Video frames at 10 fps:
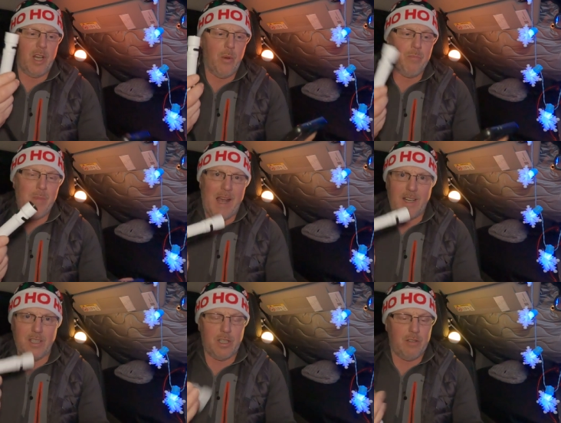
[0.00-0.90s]
going to go
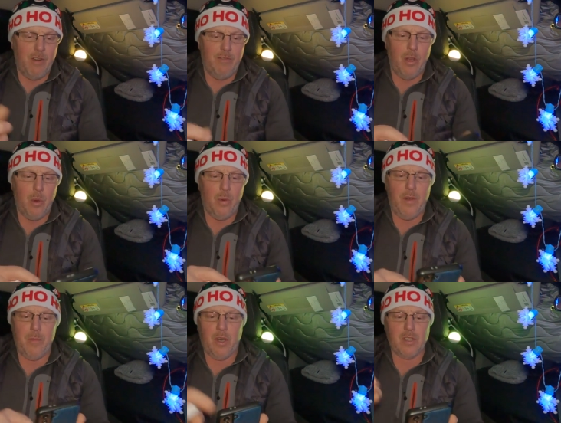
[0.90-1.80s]
mad into the review
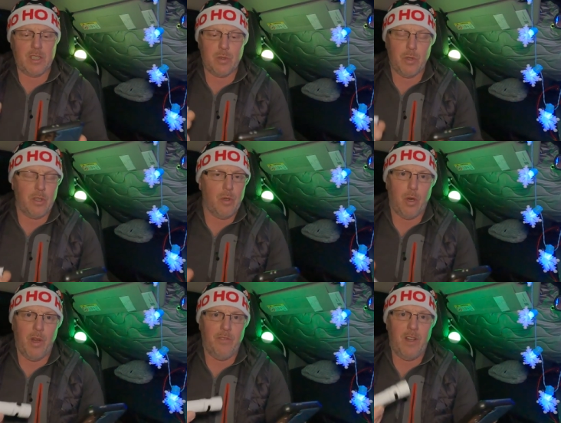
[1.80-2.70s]
of it because I just want to do a
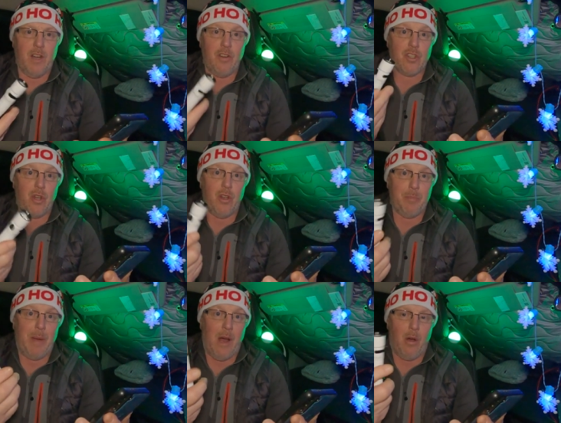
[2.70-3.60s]
quick video to show you
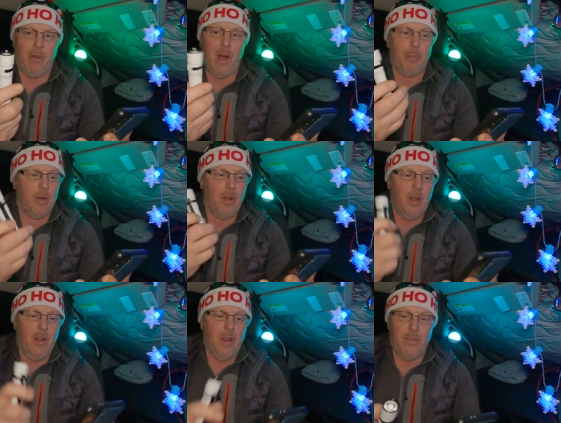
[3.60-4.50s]
the power output
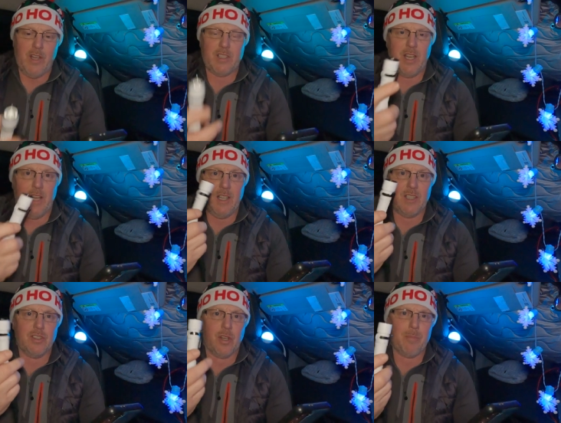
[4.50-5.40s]
of this thing.
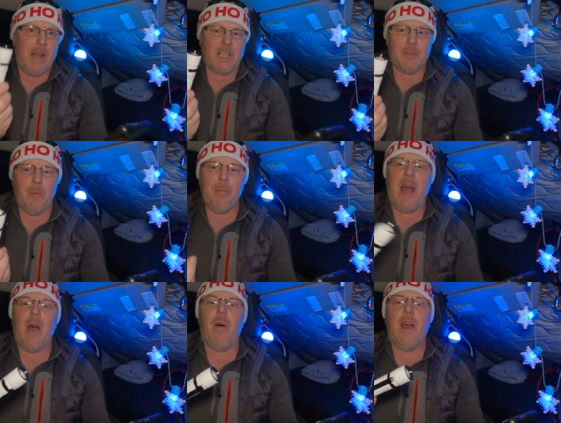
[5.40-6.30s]
This has got a maximum
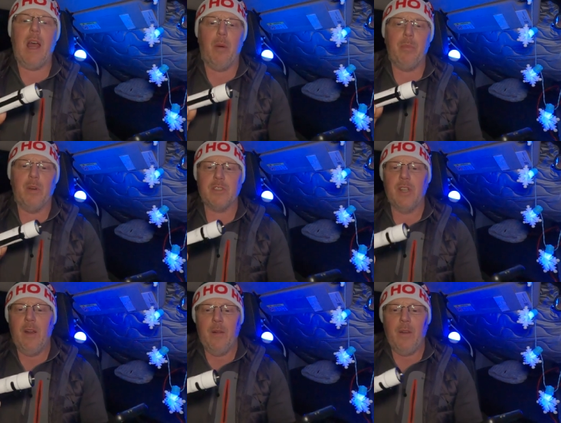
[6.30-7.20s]
power output
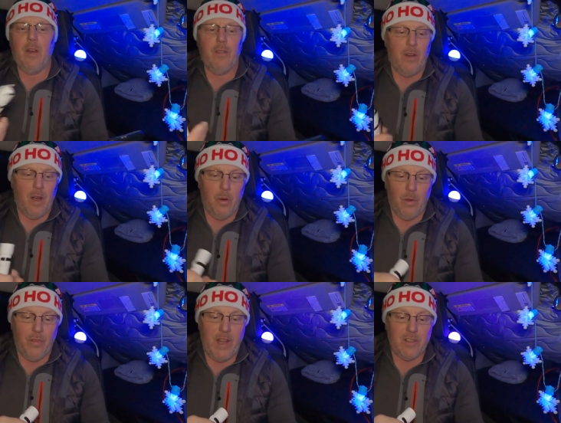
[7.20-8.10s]
of
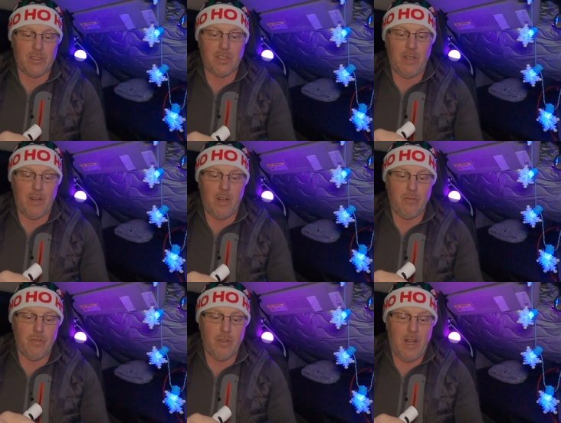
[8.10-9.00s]

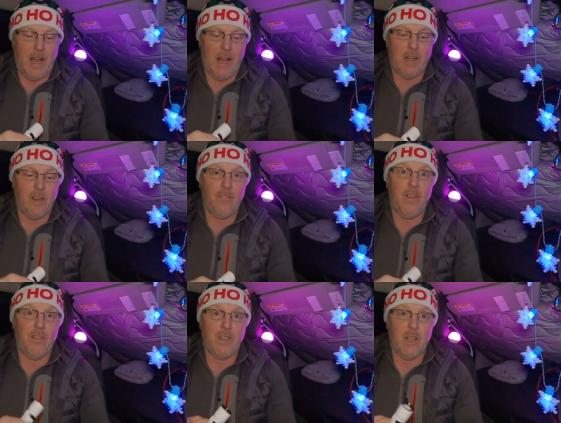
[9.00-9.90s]

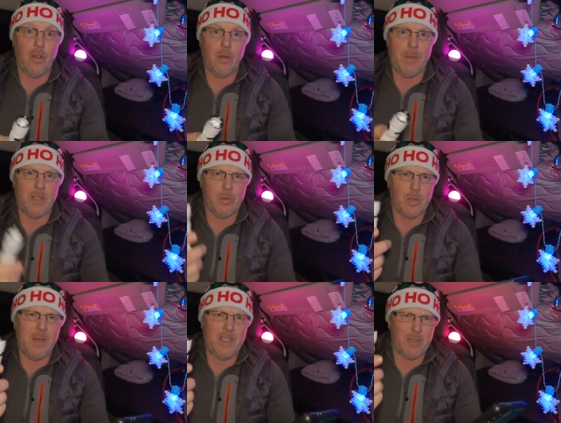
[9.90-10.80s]
1750 lumens,
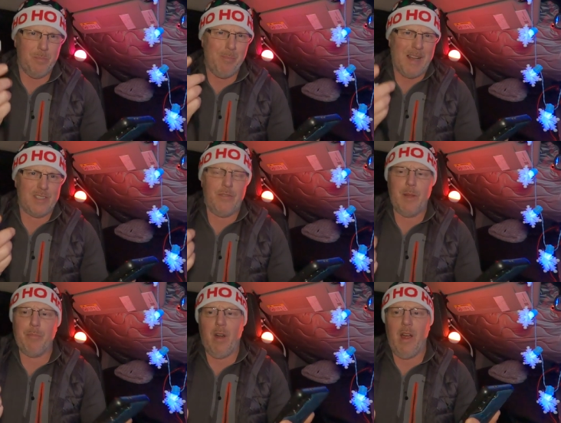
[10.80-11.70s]
which means it's
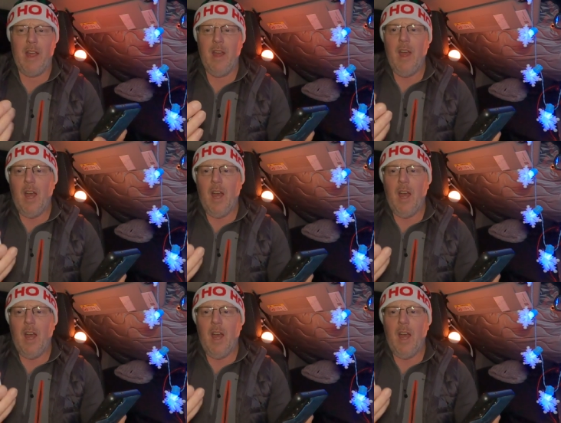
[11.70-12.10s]
massively bright,